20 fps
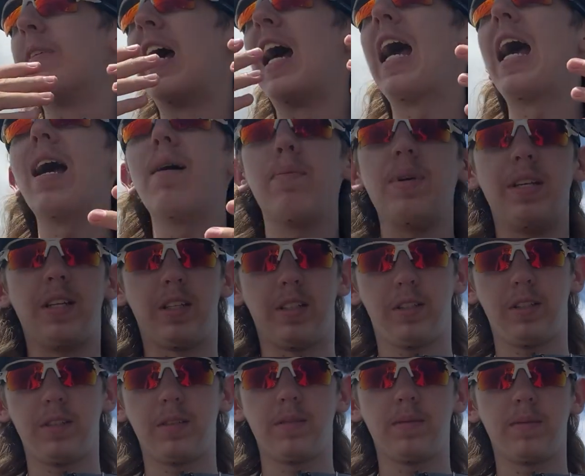
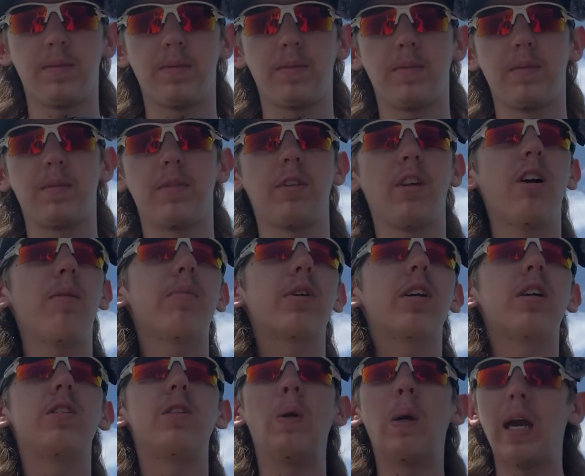happiness, not
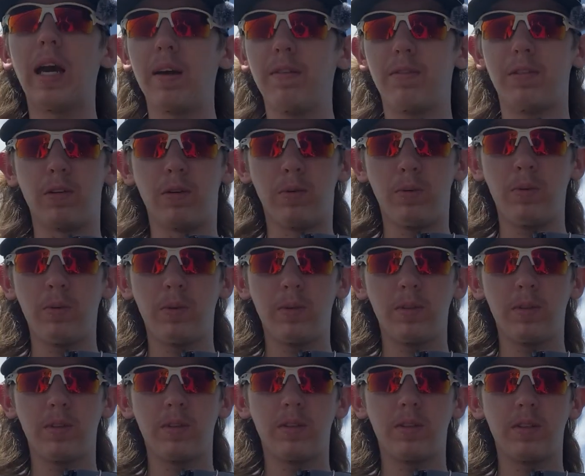because you have to.
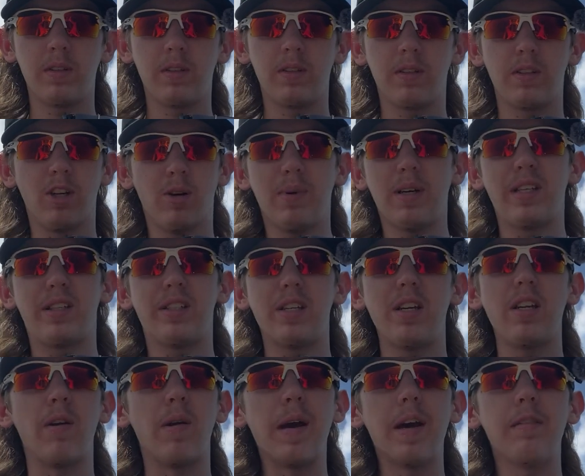Nobody
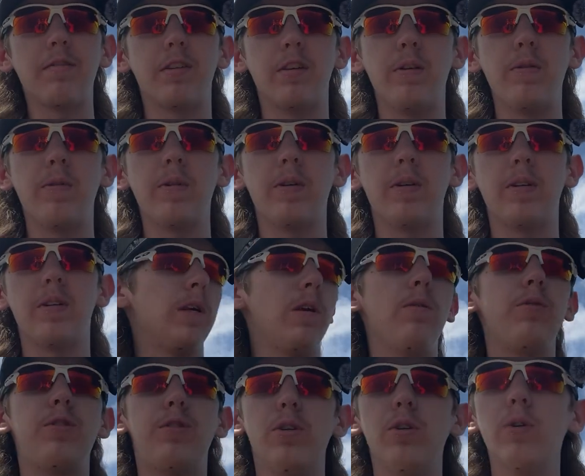said you have to. You
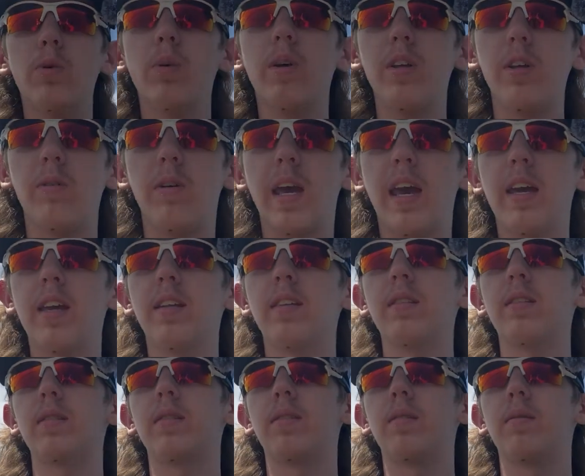do what you can
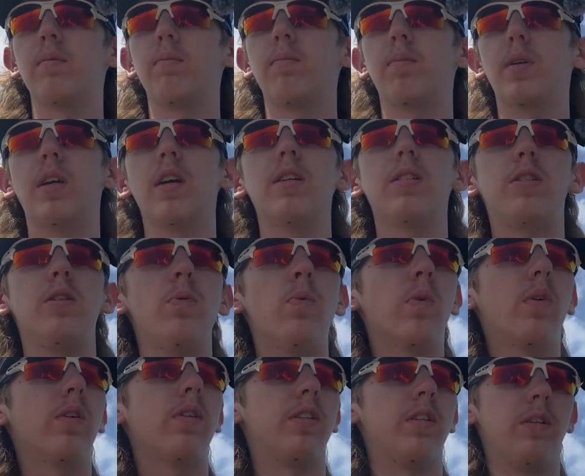because you
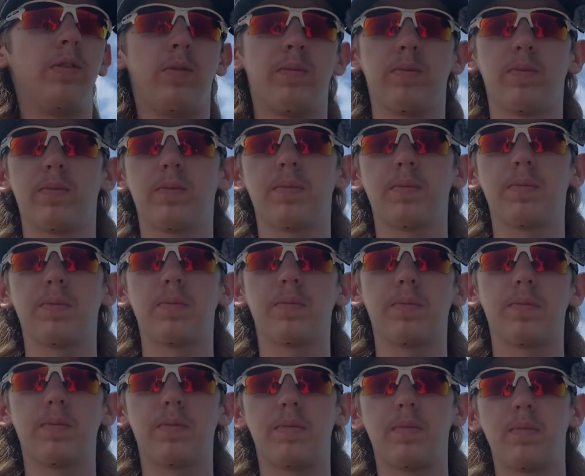want to,
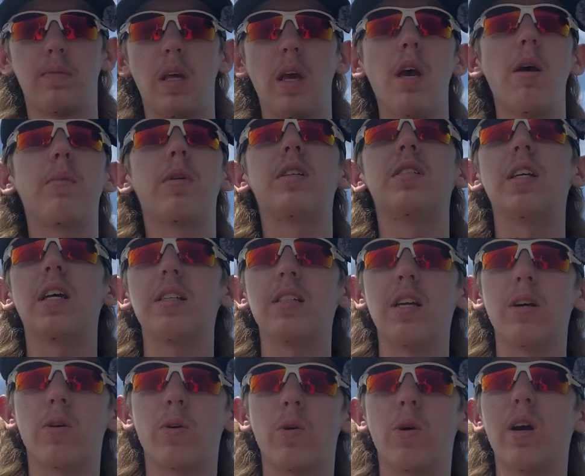because that's
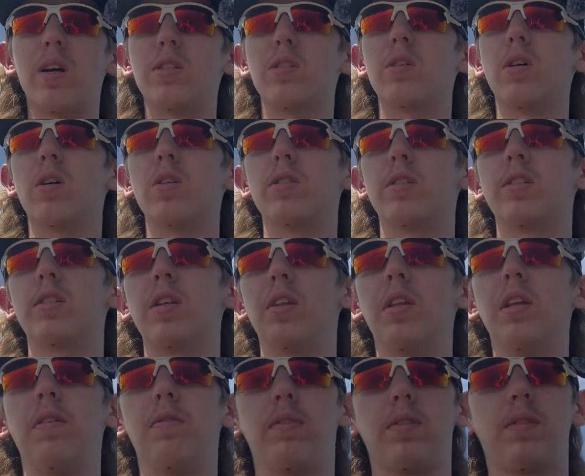how Christ calls us
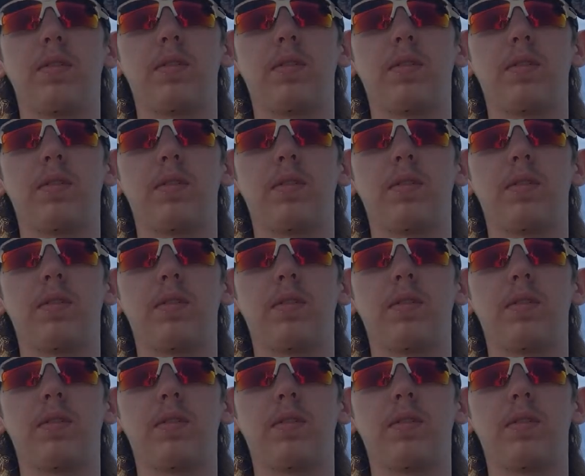to